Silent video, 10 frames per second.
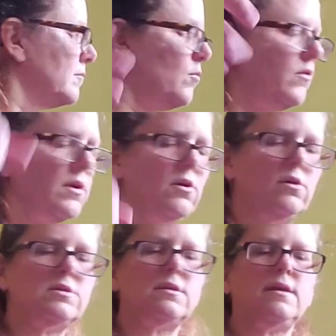Moving
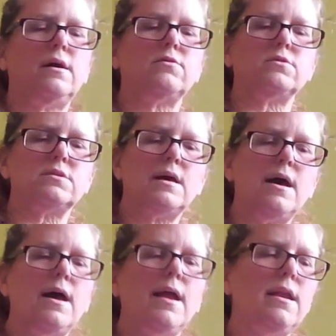on to the other
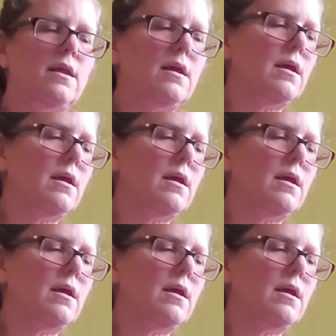side.